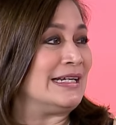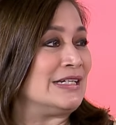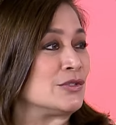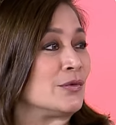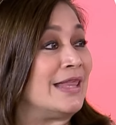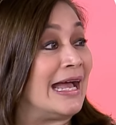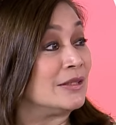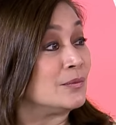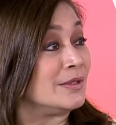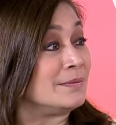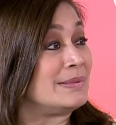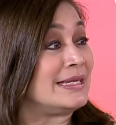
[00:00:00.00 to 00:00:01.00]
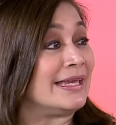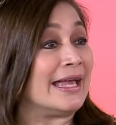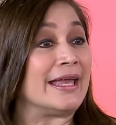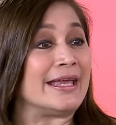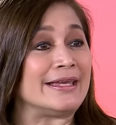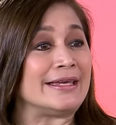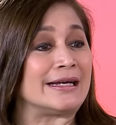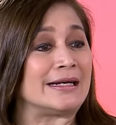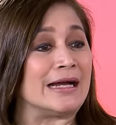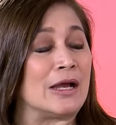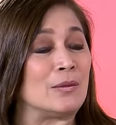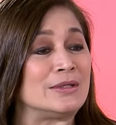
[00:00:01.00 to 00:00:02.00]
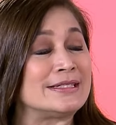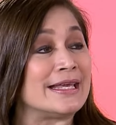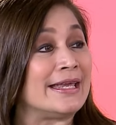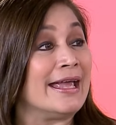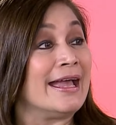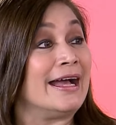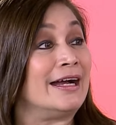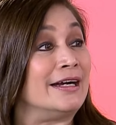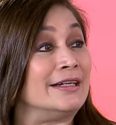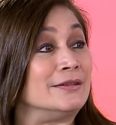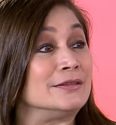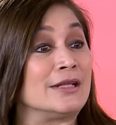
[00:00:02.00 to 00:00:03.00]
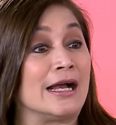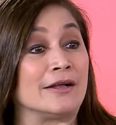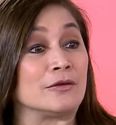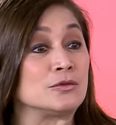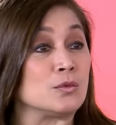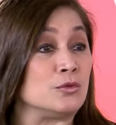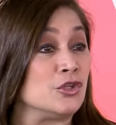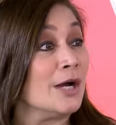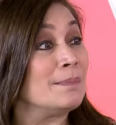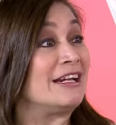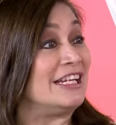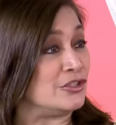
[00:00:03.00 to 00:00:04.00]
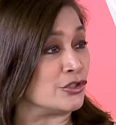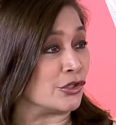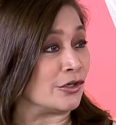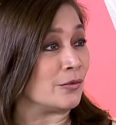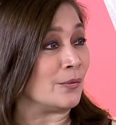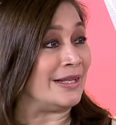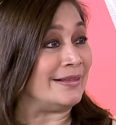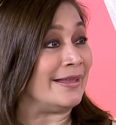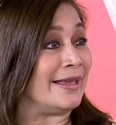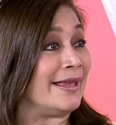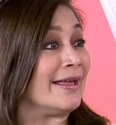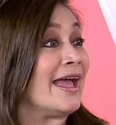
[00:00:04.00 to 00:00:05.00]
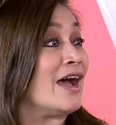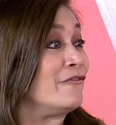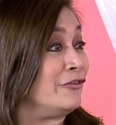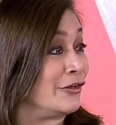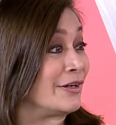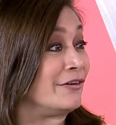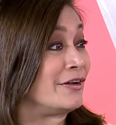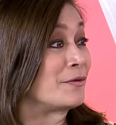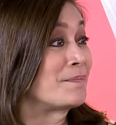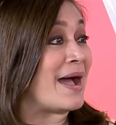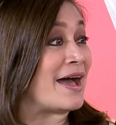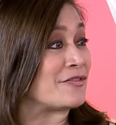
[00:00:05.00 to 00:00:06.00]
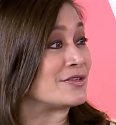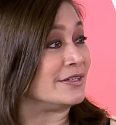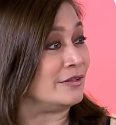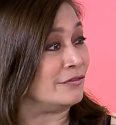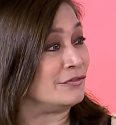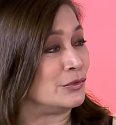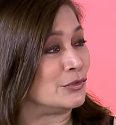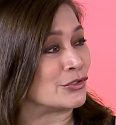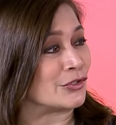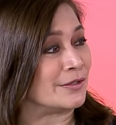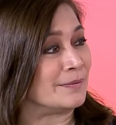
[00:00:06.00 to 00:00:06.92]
So that will be a job clincher when they have their career paths in the future.